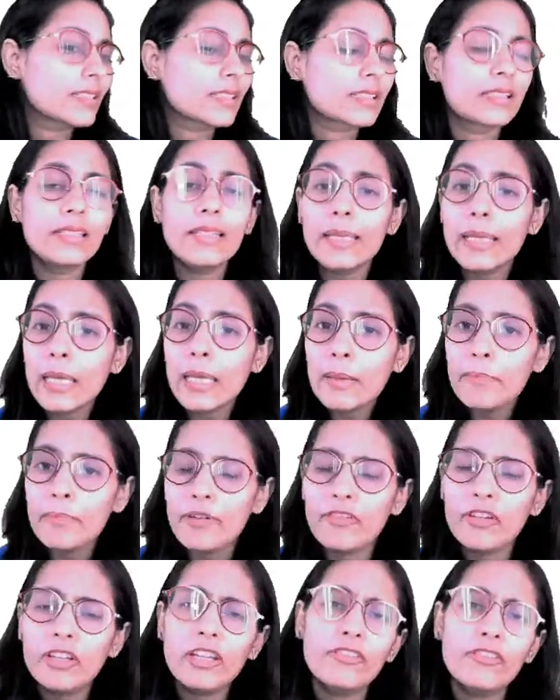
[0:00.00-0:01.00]
sleep,
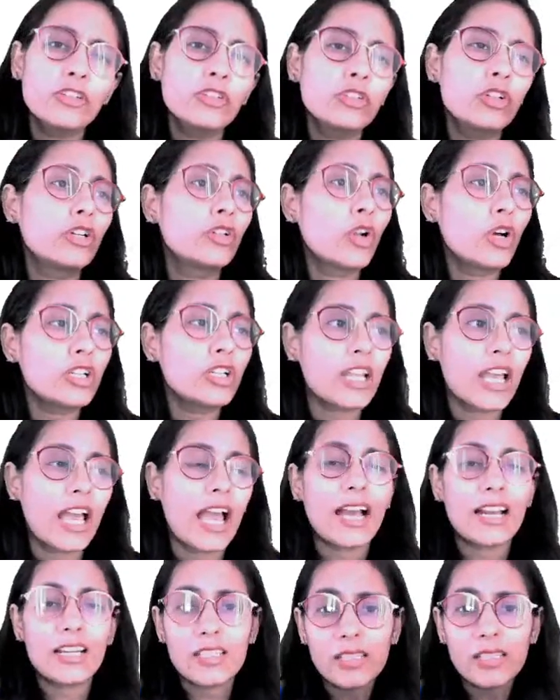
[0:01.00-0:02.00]
even if you are not
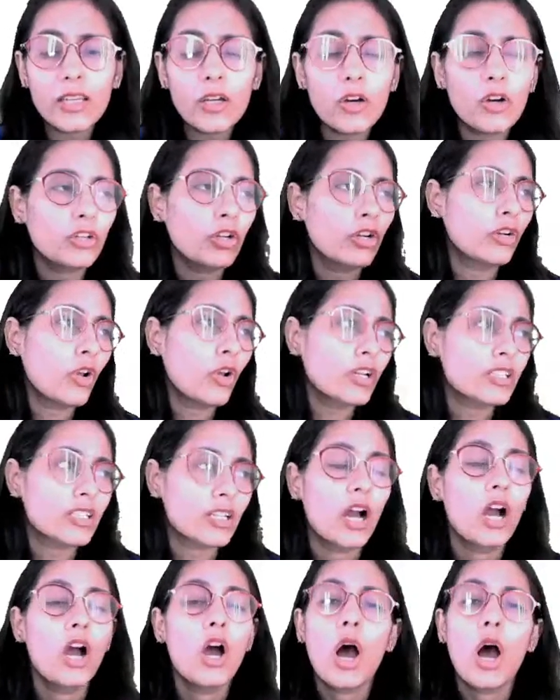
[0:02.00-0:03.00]
acting or you're not
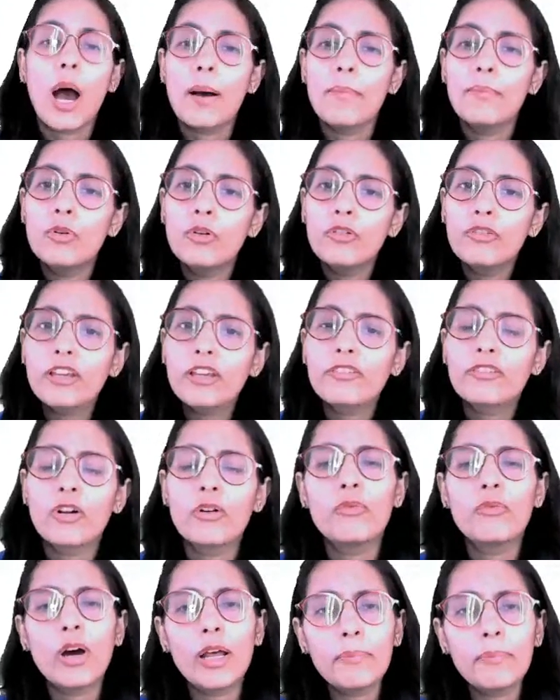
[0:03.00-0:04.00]
moving
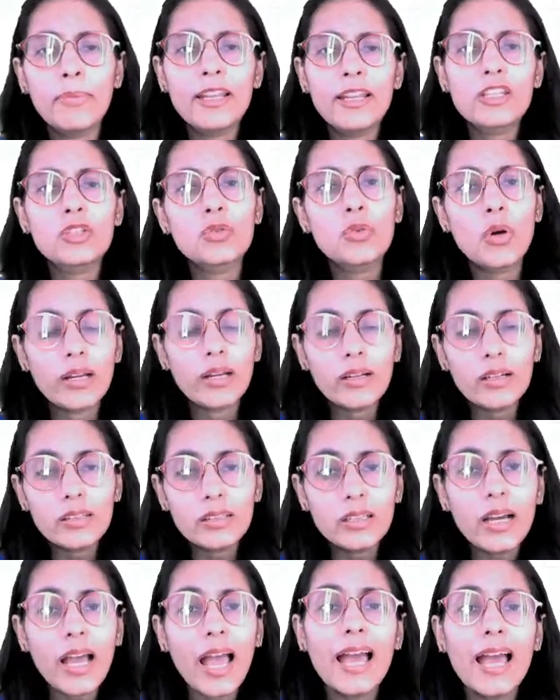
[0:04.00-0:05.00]
from one place to
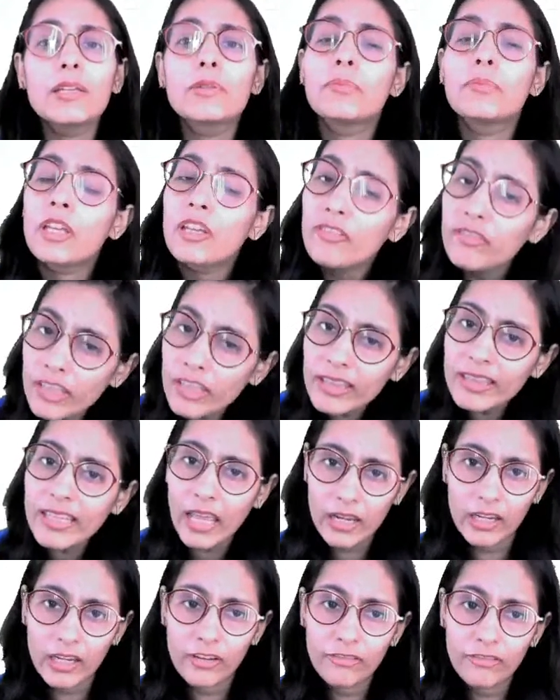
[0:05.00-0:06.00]
another, and even
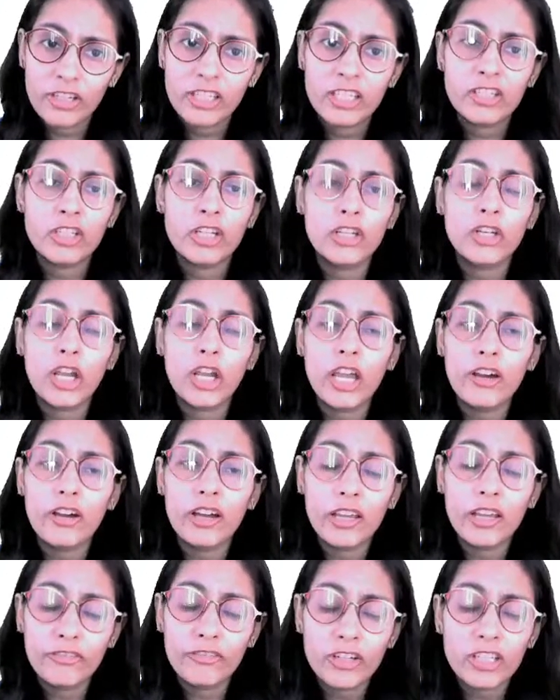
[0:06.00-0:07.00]
then
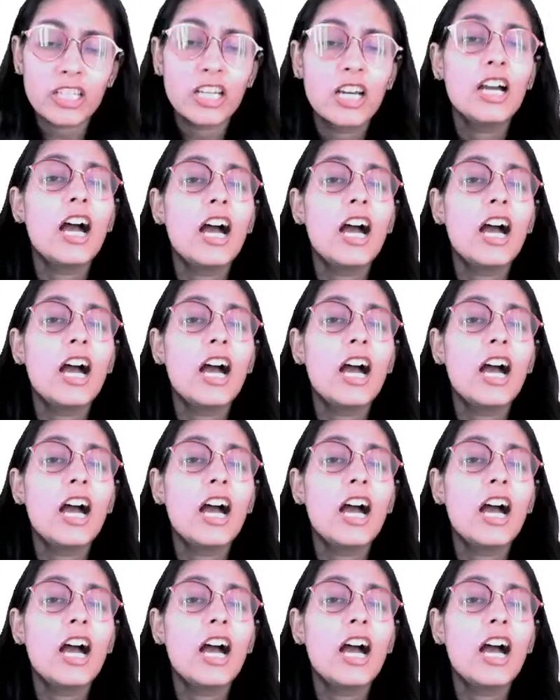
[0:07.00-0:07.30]
if it